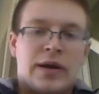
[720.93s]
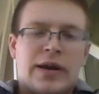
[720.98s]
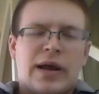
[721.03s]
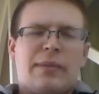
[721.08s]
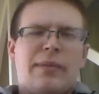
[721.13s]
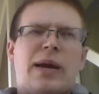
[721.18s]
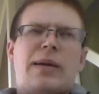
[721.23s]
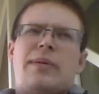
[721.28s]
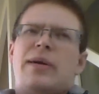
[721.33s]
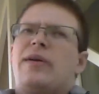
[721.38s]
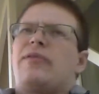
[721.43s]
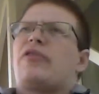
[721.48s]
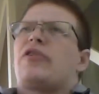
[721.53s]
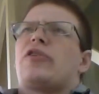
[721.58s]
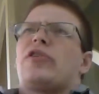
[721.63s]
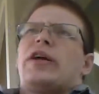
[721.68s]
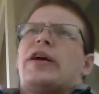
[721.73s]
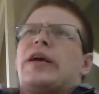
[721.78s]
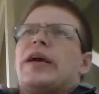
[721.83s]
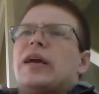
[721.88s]
Now maybe if
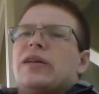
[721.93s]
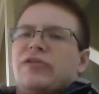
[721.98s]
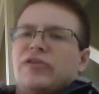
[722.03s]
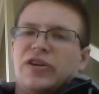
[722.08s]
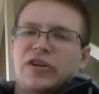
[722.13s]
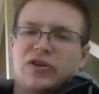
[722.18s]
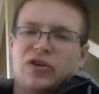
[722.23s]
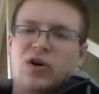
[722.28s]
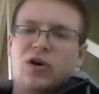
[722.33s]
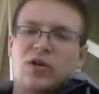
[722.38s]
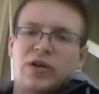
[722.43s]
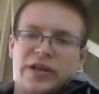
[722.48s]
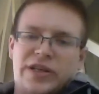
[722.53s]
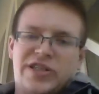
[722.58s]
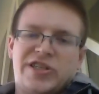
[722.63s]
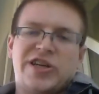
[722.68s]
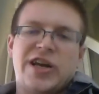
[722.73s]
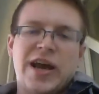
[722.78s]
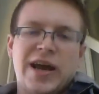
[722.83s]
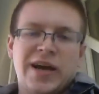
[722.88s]
they're like 8 feet tall like
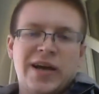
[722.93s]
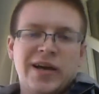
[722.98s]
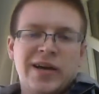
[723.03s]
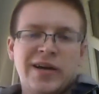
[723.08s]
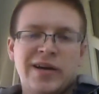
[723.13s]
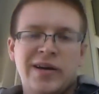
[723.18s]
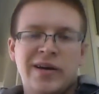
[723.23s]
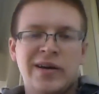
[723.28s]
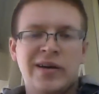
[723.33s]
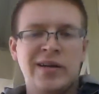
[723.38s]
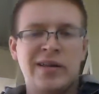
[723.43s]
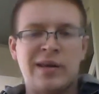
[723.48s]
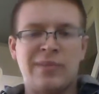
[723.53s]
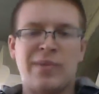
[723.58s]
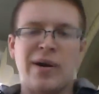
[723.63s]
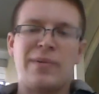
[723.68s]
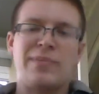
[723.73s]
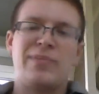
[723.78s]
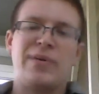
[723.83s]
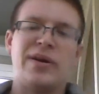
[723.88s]
Shaq, they
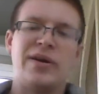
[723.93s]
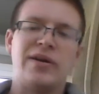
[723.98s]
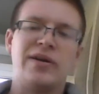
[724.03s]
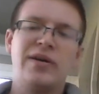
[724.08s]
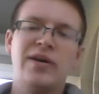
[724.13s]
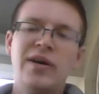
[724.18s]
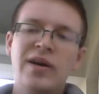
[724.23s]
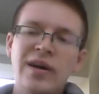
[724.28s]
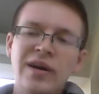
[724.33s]
might be